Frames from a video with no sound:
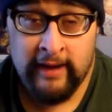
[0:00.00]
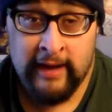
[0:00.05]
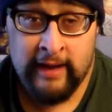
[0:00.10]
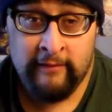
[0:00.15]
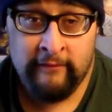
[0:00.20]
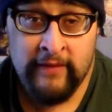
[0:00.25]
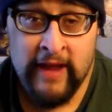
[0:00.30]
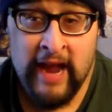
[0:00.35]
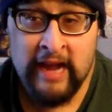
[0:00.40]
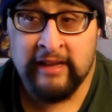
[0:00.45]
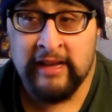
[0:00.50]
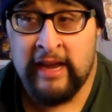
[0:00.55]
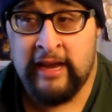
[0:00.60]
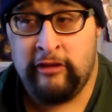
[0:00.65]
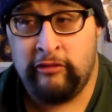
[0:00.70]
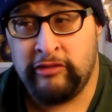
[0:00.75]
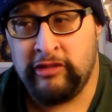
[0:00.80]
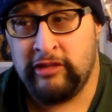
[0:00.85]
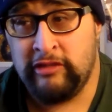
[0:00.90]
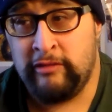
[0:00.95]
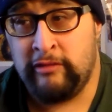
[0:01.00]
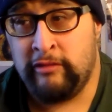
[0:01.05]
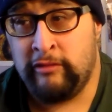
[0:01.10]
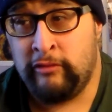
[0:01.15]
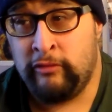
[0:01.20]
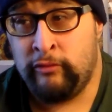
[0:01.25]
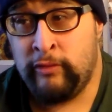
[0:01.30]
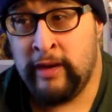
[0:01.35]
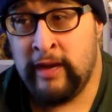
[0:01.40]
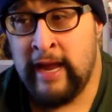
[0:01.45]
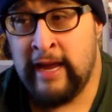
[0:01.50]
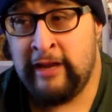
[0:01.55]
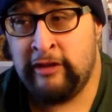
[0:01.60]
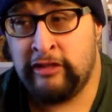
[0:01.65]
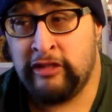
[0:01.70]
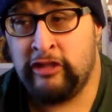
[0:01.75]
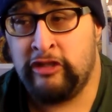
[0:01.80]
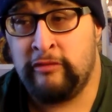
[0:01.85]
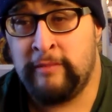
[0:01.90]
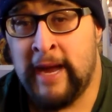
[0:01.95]
In fact, when I
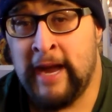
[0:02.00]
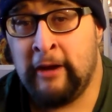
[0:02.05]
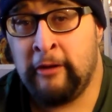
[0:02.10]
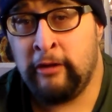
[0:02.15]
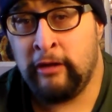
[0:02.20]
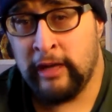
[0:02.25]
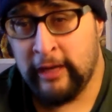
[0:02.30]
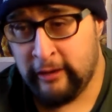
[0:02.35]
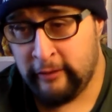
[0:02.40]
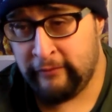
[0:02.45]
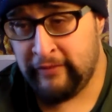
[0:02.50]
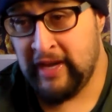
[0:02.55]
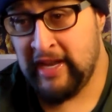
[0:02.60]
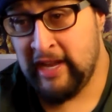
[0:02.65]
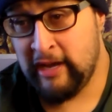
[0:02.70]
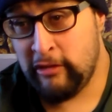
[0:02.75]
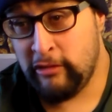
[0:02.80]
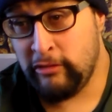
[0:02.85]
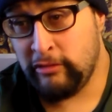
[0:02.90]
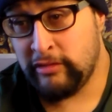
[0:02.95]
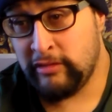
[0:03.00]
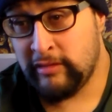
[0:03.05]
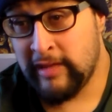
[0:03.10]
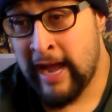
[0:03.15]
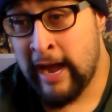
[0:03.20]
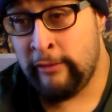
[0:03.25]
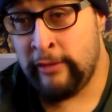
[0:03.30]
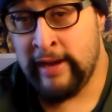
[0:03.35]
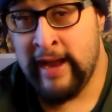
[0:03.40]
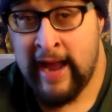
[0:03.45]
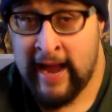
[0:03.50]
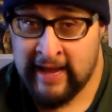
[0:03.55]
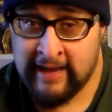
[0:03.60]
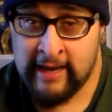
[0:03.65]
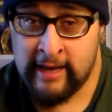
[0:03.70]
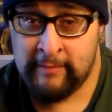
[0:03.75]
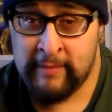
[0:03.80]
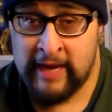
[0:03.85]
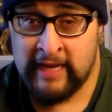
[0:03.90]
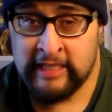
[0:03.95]
used to do my earlier videos, I would
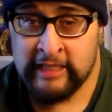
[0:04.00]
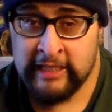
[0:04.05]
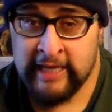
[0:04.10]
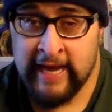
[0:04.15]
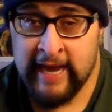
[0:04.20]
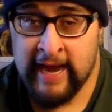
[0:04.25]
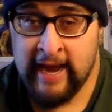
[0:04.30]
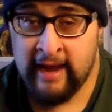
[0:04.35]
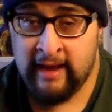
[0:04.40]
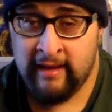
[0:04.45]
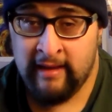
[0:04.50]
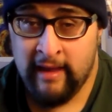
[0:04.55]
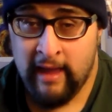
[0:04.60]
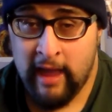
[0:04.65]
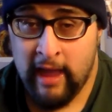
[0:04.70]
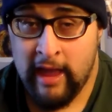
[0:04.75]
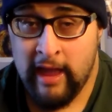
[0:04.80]
end it by saying